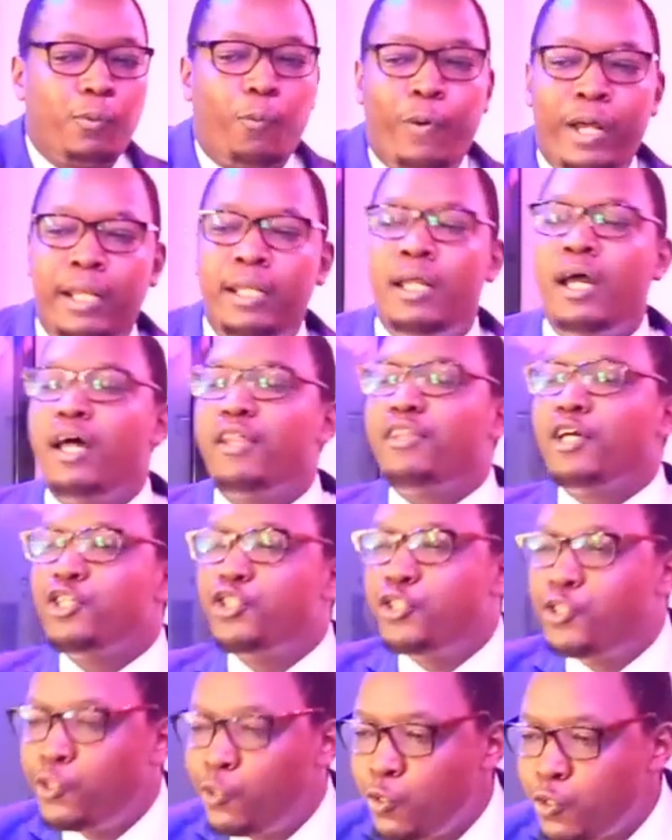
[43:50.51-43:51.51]
when the
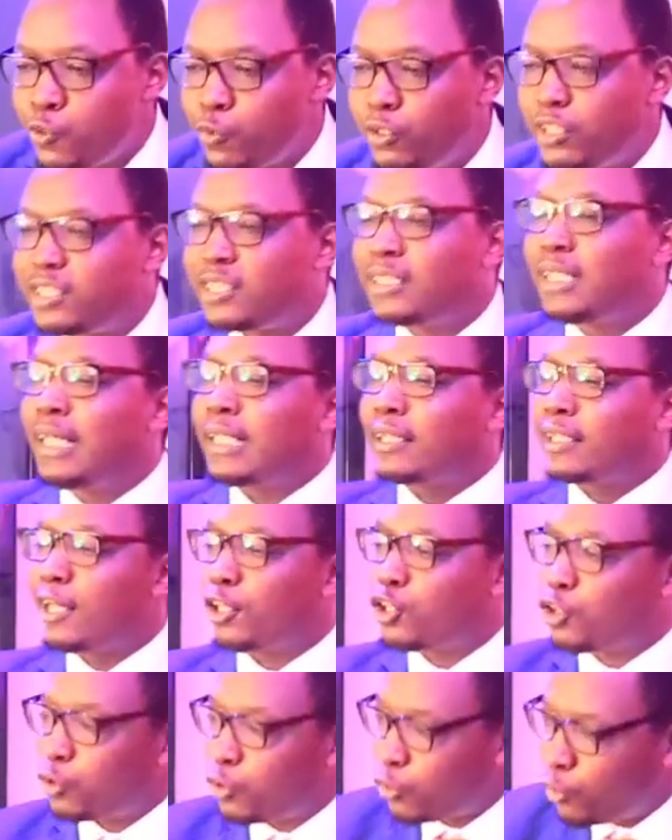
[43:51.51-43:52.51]
Jews would slit
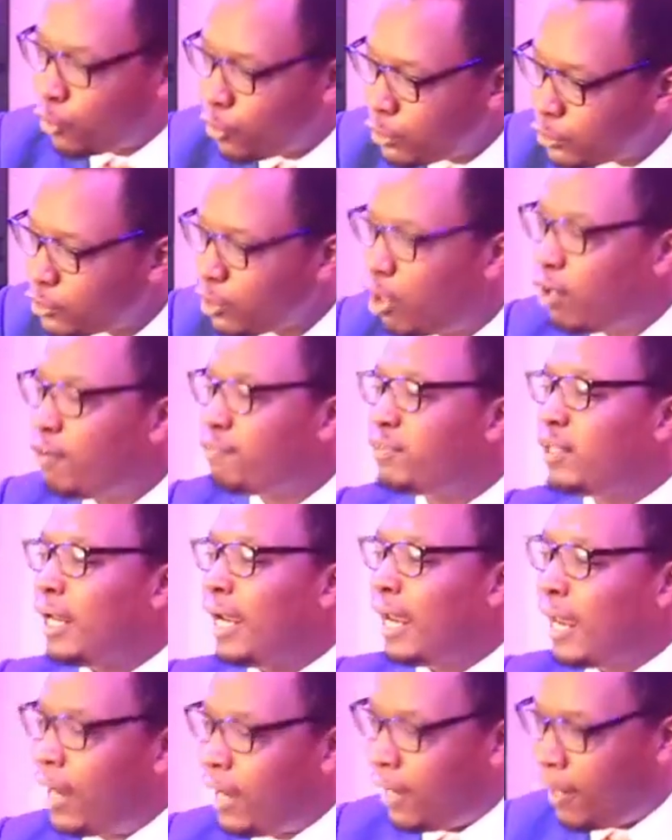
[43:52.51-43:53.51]
the throat of the
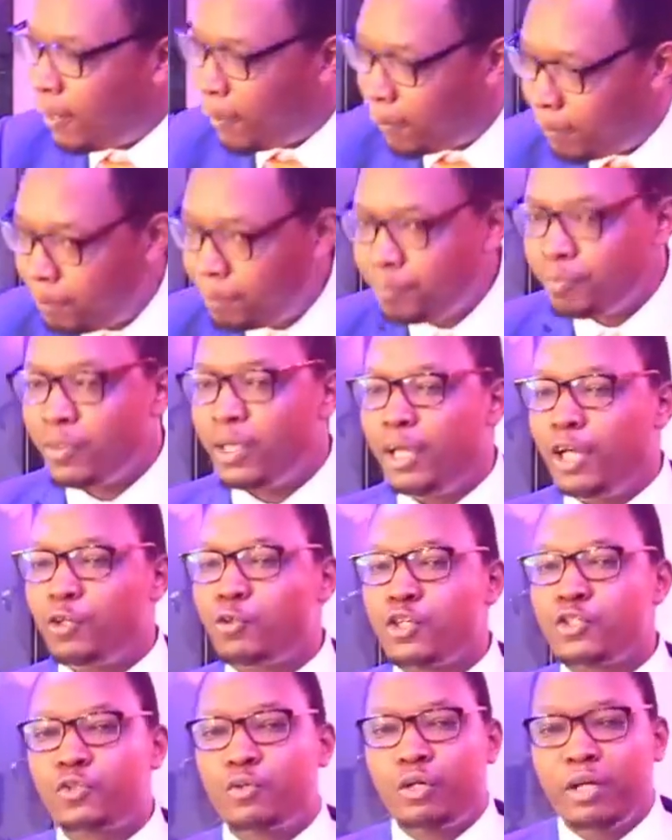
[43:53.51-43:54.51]
lamb,
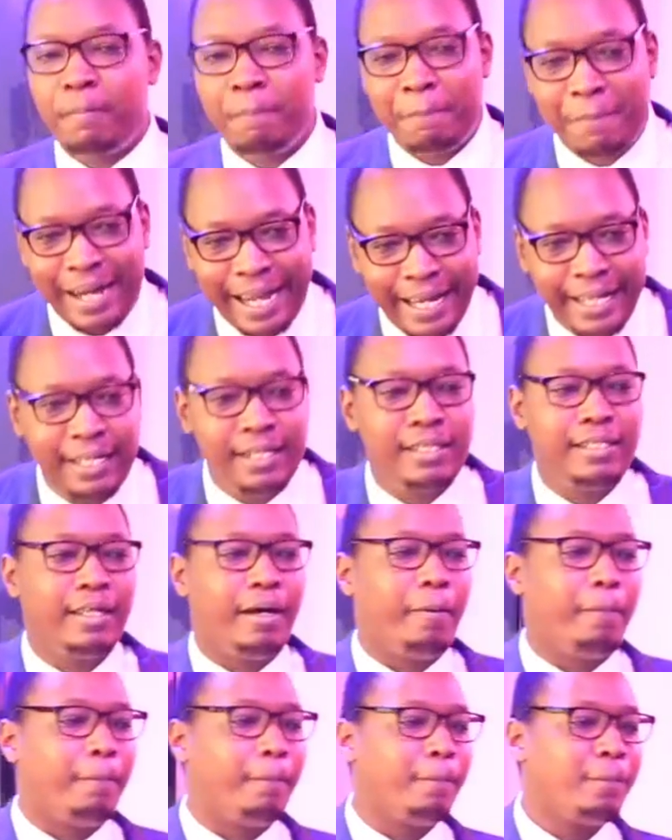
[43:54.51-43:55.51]
it was to remind
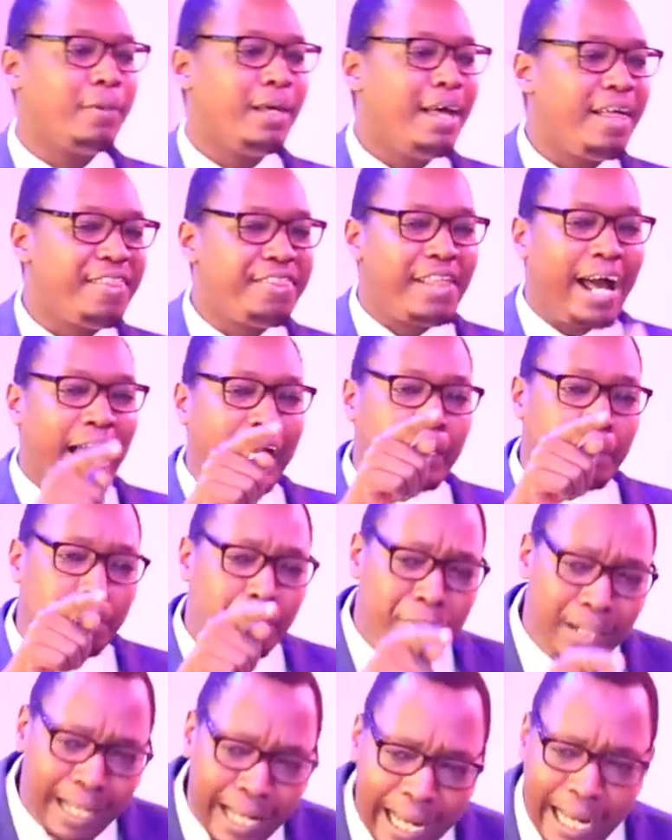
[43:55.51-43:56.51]
them
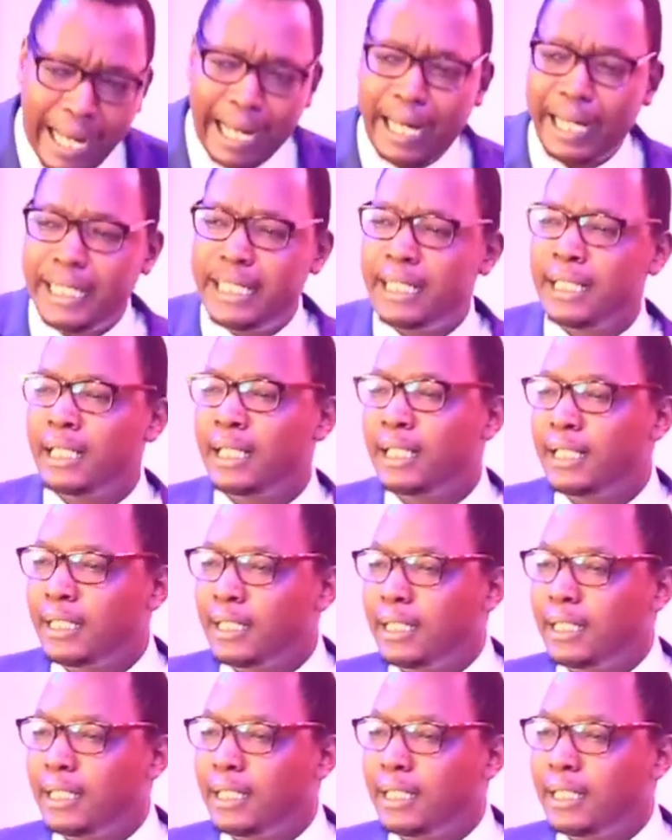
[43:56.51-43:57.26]
that blood